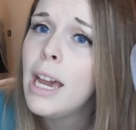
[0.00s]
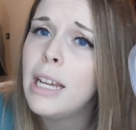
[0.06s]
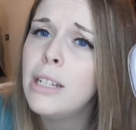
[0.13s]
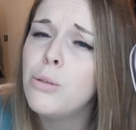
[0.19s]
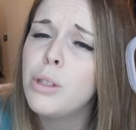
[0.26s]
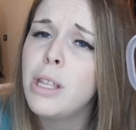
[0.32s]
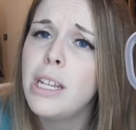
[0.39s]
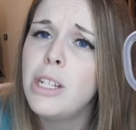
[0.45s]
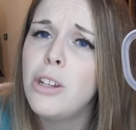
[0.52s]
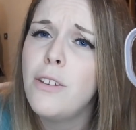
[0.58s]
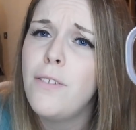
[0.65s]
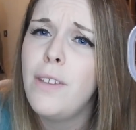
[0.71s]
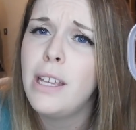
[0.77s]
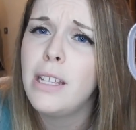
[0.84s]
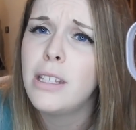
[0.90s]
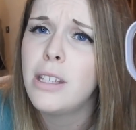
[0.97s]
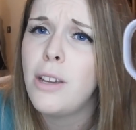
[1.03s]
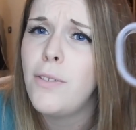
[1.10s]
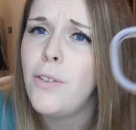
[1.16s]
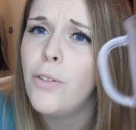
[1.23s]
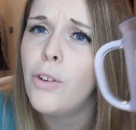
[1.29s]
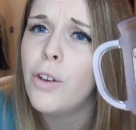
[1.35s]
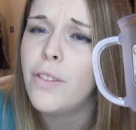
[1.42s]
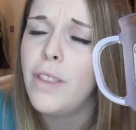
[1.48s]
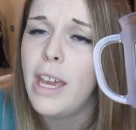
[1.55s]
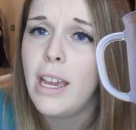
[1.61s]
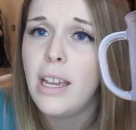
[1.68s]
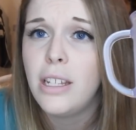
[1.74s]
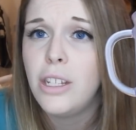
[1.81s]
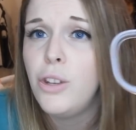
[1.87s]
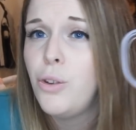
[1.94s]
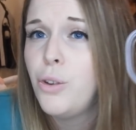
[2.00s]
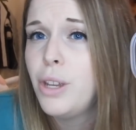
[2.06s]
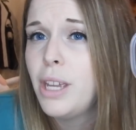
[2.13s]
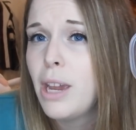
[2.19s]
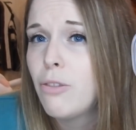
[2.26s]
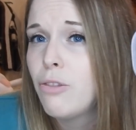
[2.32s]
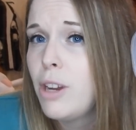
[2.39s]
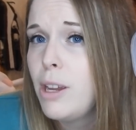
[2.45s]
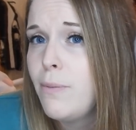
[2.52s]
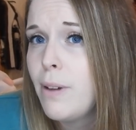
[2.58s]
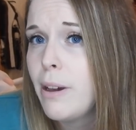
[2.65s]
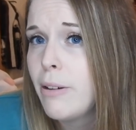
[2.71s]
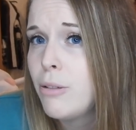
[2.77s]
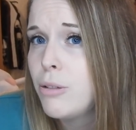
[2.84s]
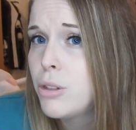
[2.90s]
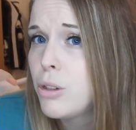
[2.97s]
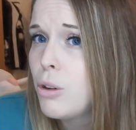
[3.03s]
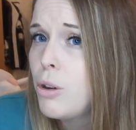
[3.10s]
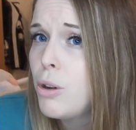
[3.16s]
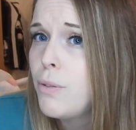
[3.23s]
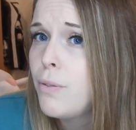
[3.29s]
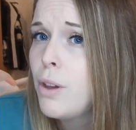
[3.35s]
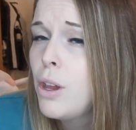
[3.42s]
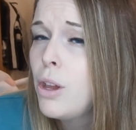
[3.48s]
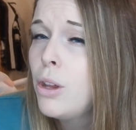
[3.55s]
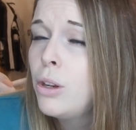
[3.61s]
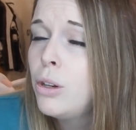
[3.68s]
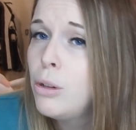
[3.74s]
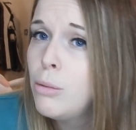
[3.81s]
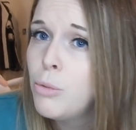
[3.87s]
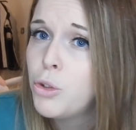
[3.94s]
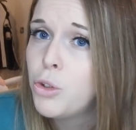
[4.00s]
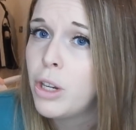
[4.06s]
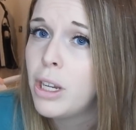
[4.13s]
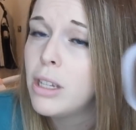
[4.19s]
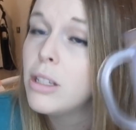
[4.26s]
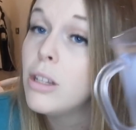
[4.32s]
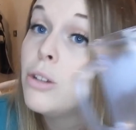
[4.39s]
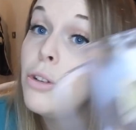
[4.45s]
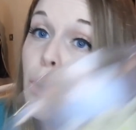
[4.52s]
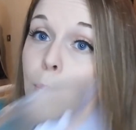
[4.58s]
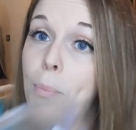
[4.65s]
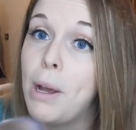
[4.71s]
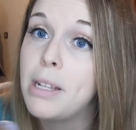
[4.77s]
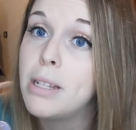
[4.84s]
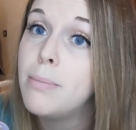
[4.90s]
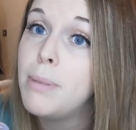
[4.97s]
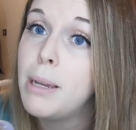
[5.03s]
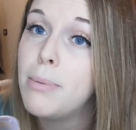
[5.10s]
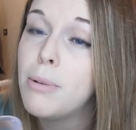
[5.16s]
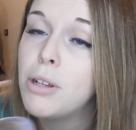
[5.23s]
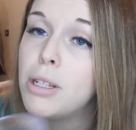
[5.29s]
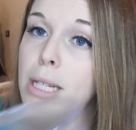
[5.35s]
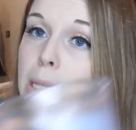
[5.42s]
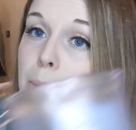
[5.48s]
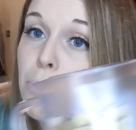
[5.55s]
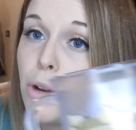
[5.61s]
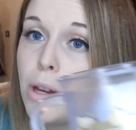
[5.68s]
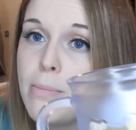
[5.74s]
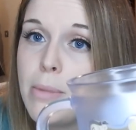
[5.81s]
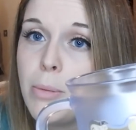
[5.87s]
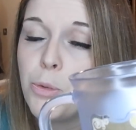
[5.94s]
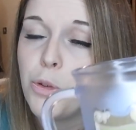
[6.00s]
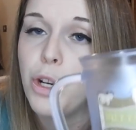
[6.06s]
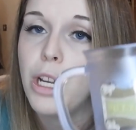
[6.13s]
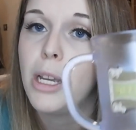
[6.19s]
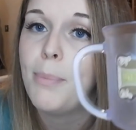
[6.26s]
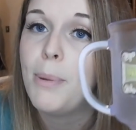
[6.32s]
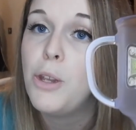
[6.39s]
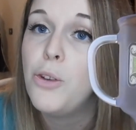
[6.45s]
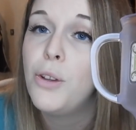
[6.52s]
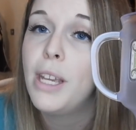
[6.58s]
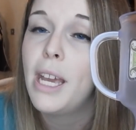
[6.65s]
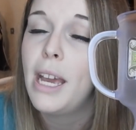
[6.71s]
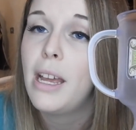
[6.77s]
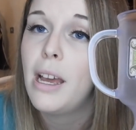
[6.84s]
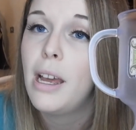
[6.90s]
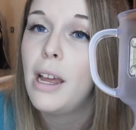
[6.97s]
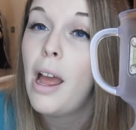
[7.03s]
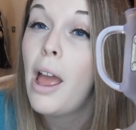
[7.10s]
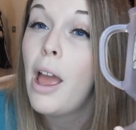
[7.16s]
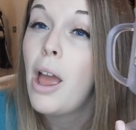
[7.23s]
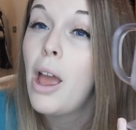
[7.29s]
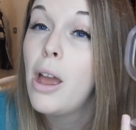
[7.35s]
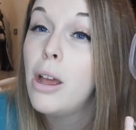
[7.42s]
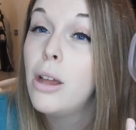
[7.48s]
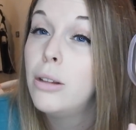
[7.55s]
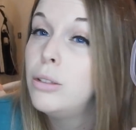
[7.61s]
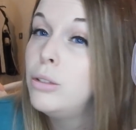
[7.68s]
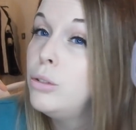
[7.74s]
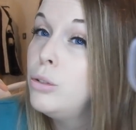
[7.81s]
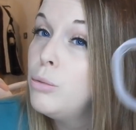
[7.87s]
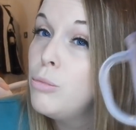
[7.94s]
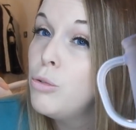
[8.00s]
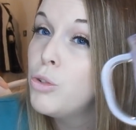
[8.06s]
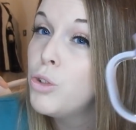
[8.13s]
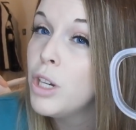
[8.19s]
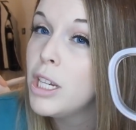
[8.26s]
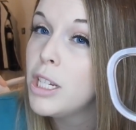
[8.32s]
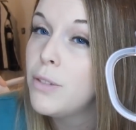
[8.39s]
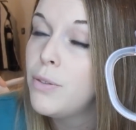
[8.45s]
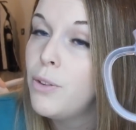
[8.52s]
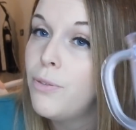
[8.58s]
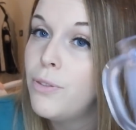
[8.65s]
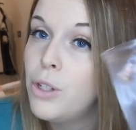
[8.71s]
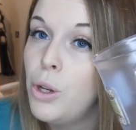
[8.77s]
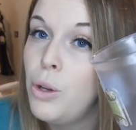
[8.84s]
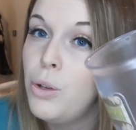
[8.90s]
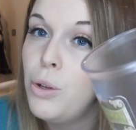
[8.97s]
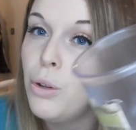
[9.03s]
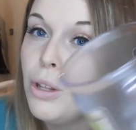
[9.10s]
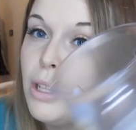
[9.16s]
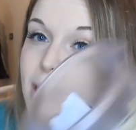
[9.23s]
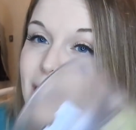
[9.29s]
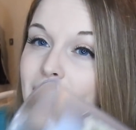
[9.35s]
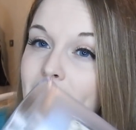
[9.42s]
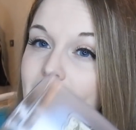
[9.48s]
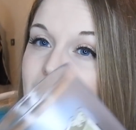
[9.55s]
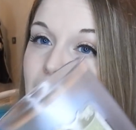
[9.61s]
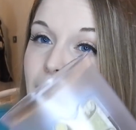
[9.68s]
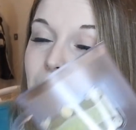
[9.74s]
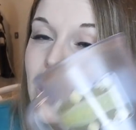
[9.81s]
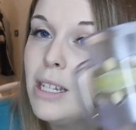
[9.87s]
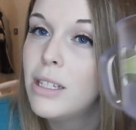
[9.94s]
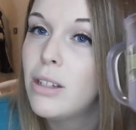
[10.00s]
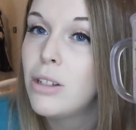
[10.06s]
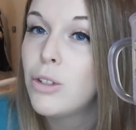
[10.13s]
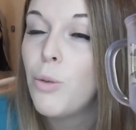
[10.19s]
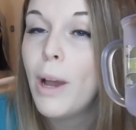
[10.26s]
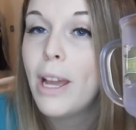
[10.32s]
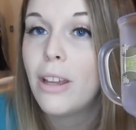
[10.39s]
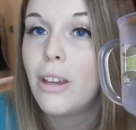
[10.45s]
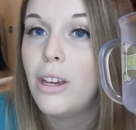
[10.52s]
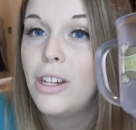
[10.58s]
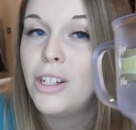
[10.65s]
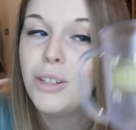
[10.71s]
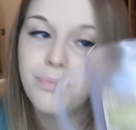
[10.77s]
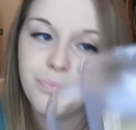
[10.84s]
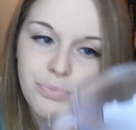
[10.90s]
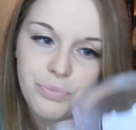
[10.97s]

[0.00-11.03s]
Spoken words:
And also they do a thing, so if you've got this, you can get refills of normal drinks, not butterbeer because it's a premium drink, but you can get normal drinks for $2 in this, I think, so it's quite good.